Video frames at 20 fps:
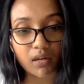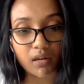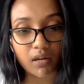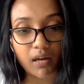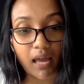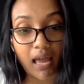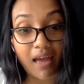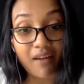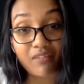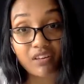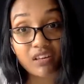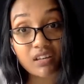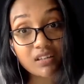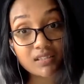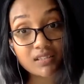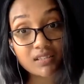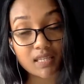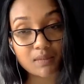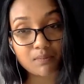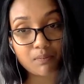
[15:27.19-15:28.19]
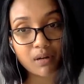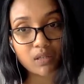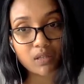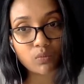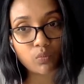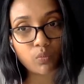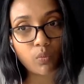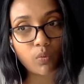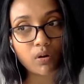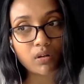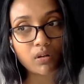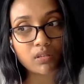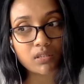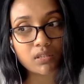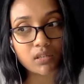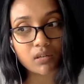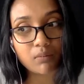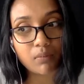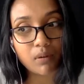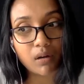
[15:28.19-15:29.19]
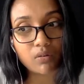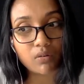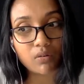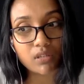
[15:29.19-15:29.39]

having access, but what about,